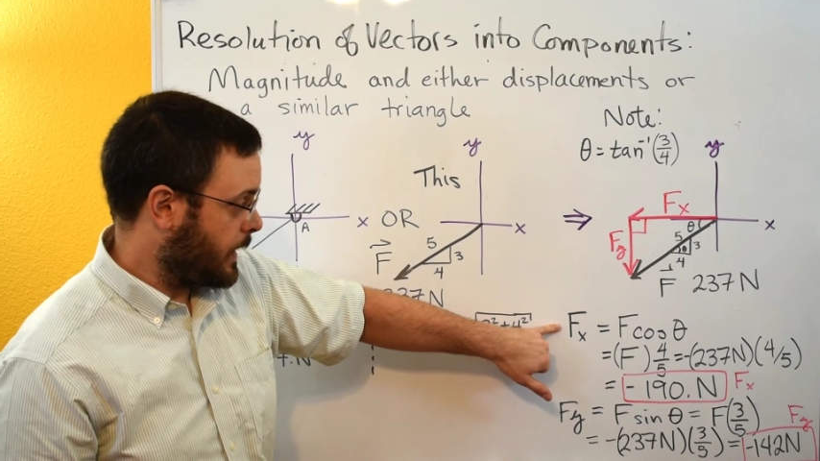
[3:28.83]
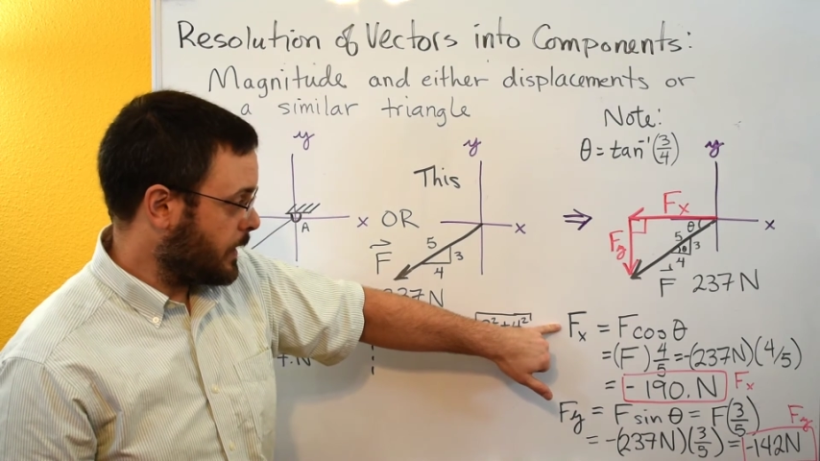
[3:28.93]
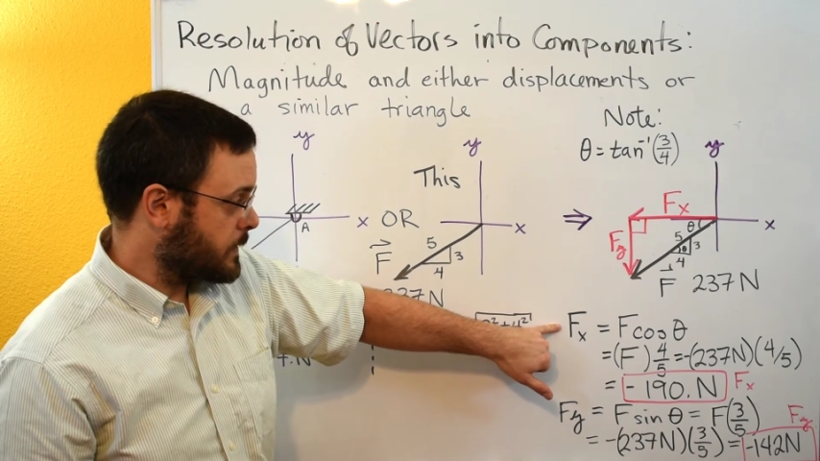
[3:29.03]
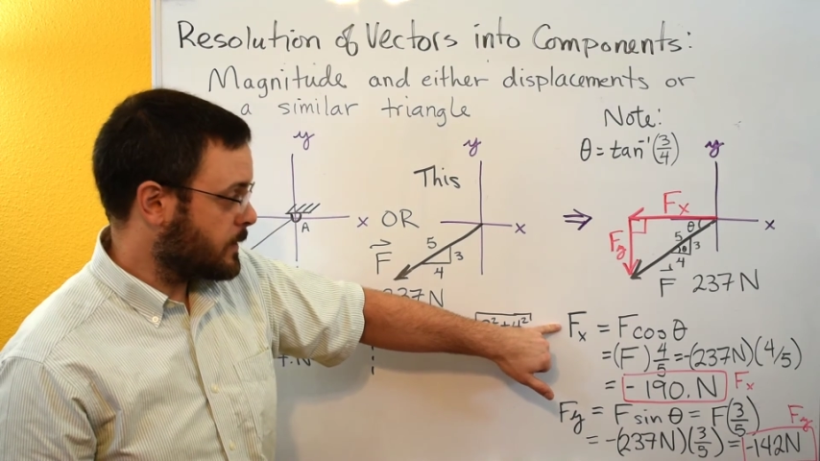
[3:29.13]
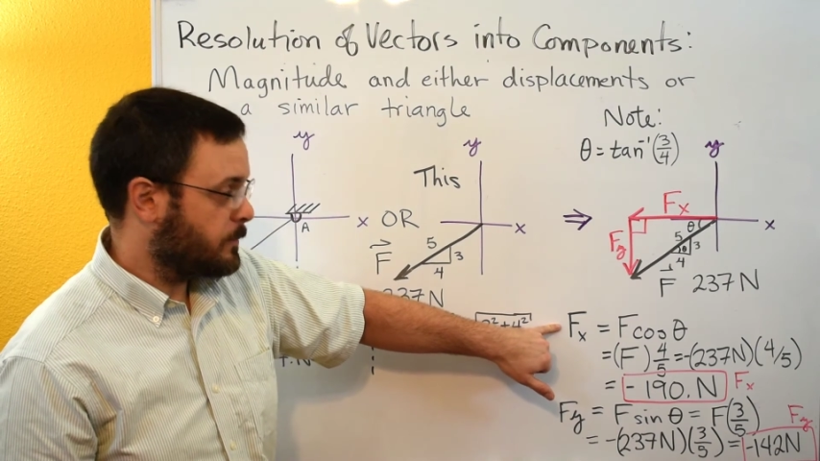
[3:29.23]

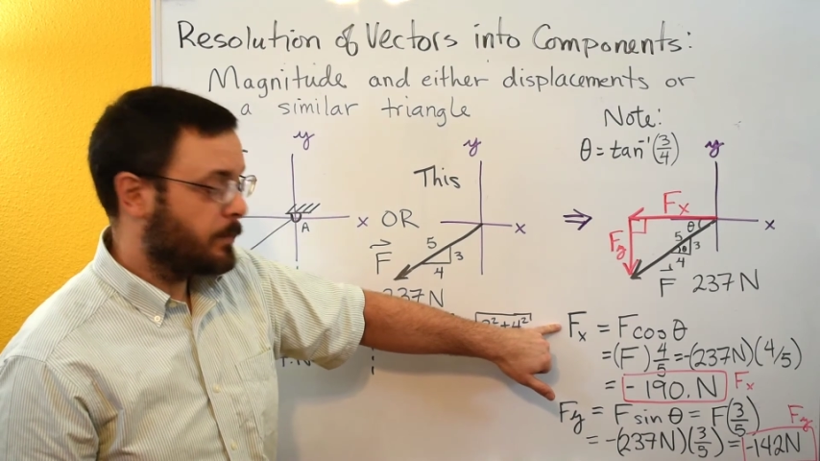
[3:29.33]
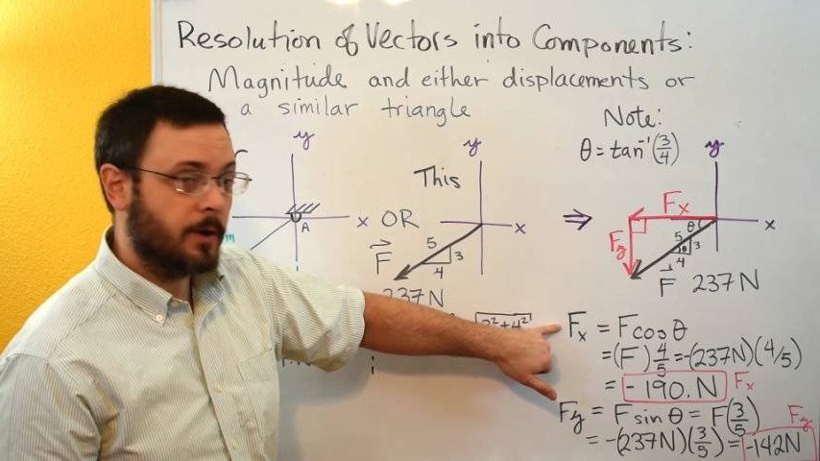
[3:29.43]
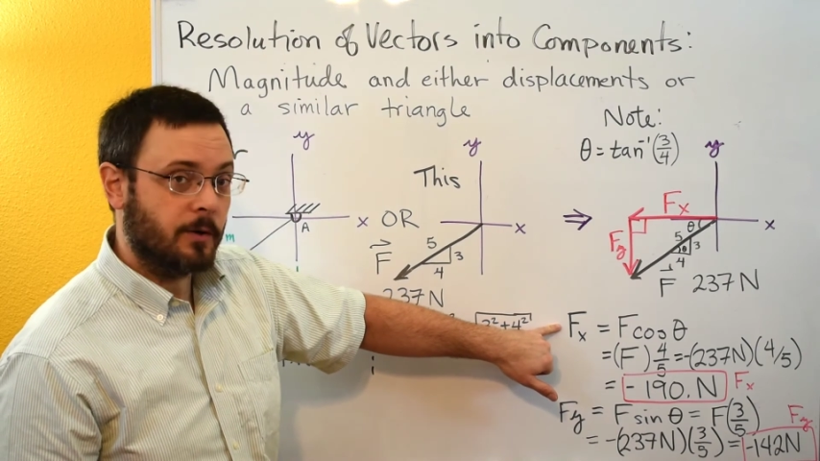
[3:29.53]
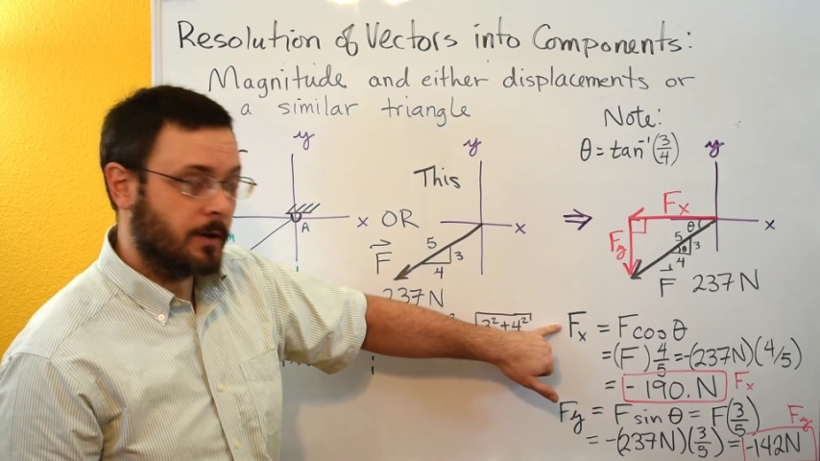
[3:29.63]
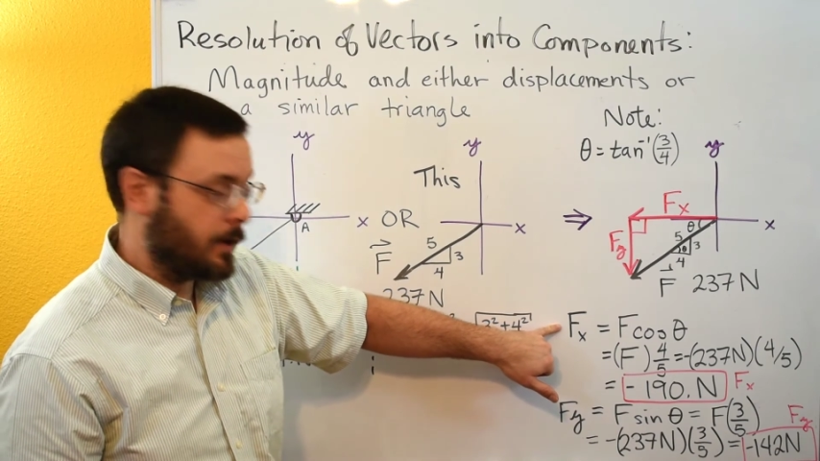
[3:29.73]
x
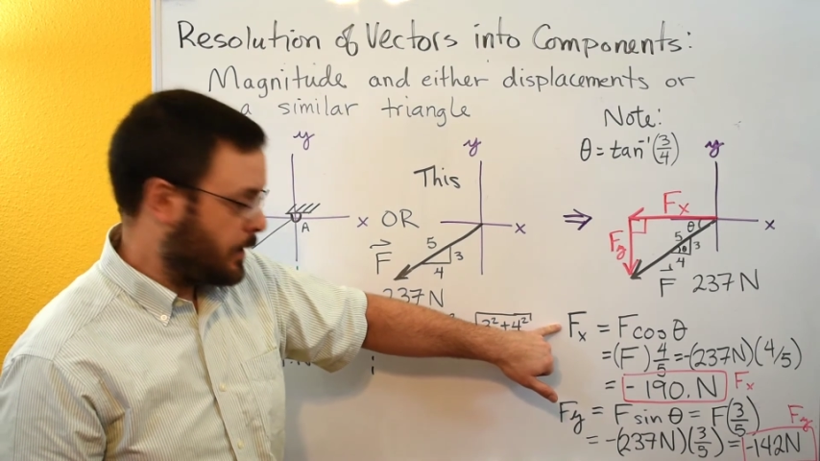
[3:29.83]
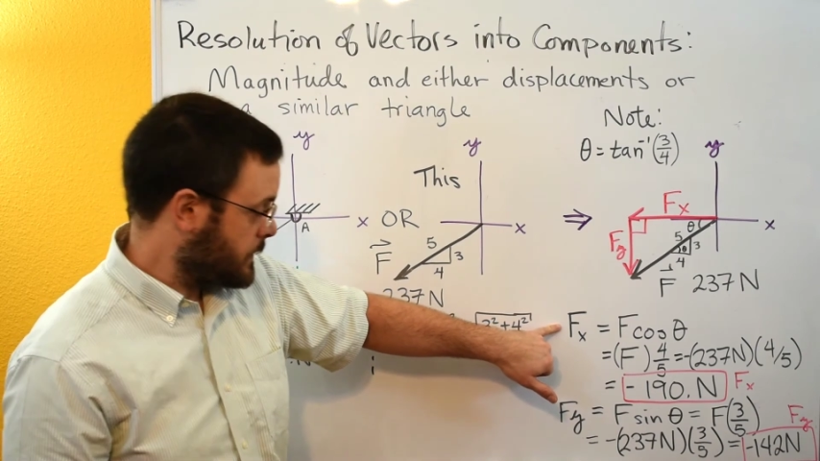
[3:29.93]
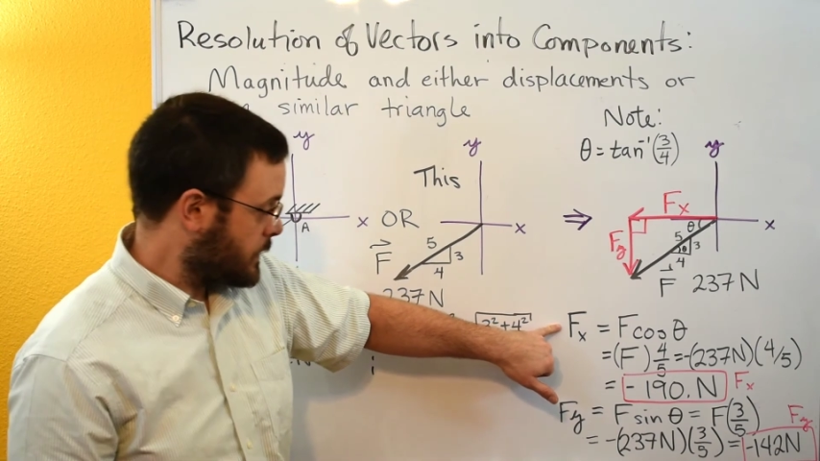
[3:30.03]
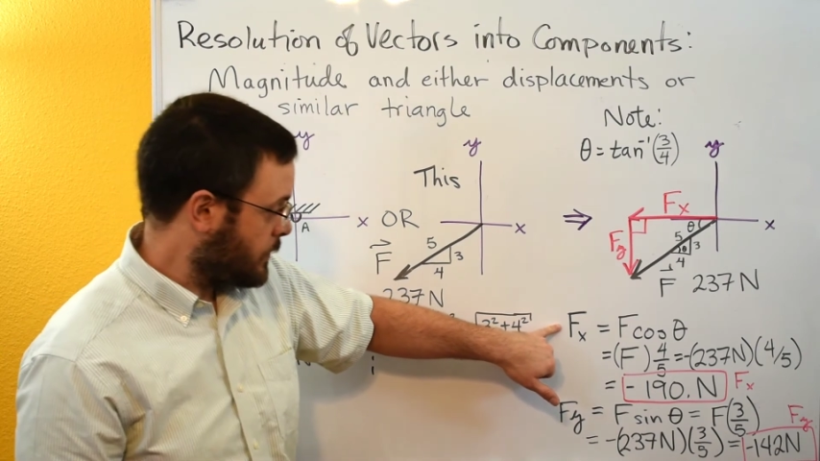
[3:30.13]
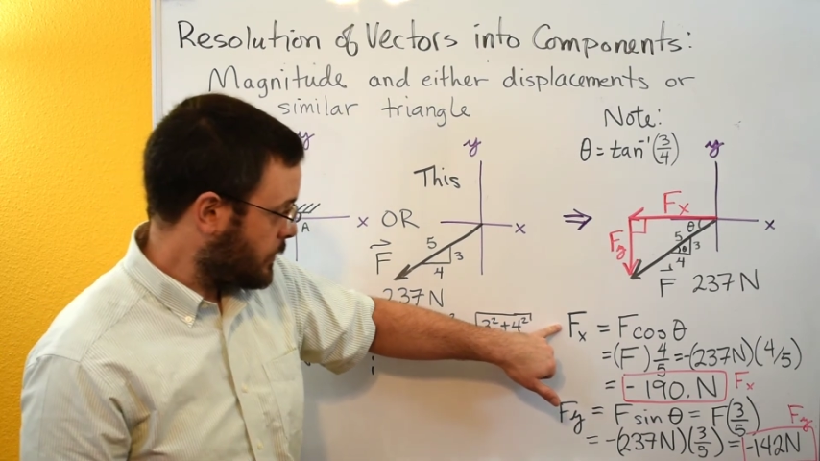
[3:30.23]
component
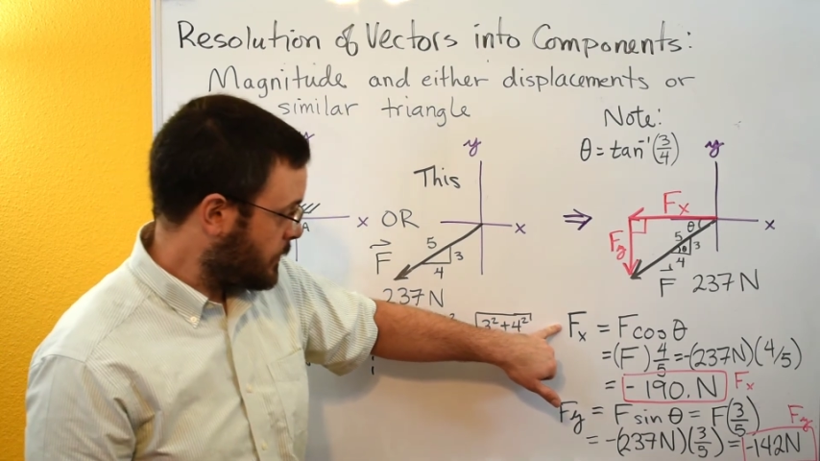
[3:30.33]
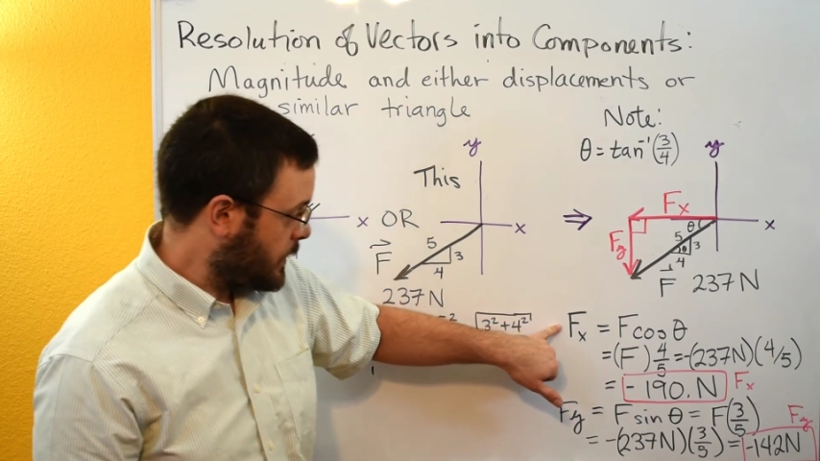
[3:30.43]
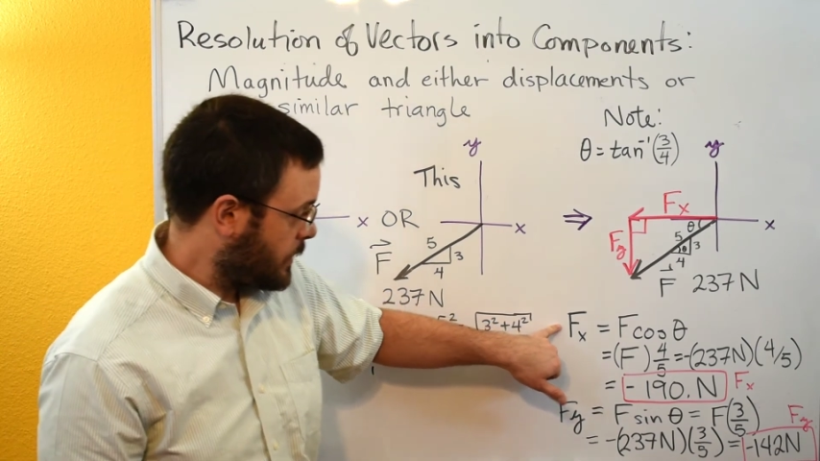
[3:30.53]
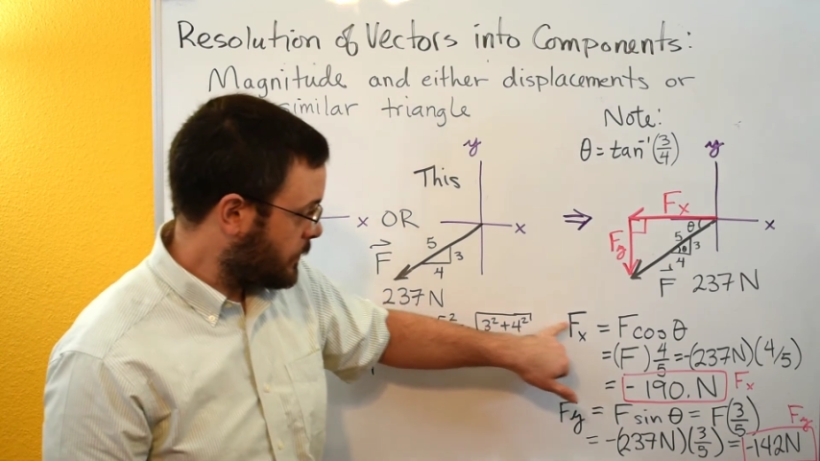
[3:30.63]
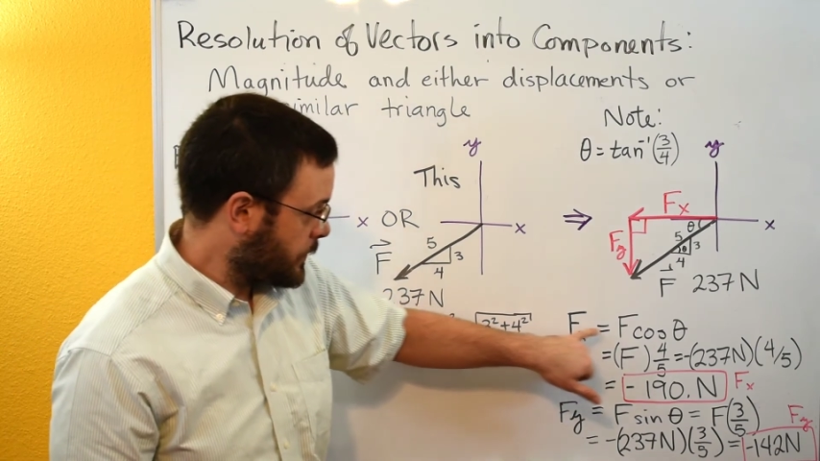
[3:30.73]
is going to be
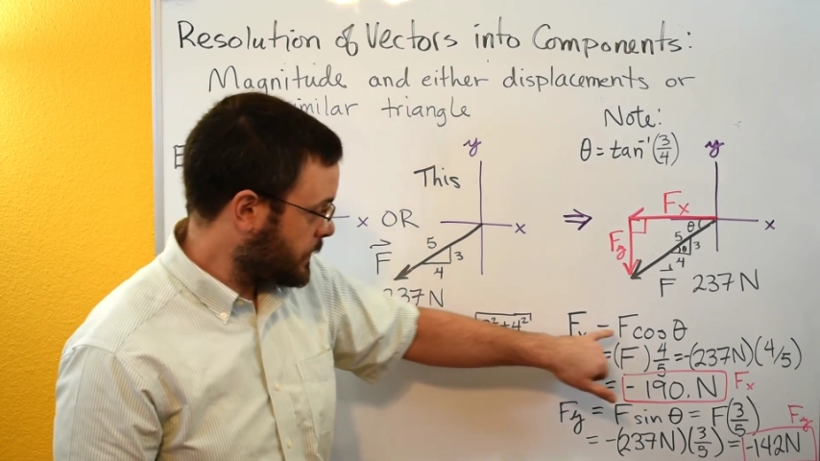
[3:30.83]
equal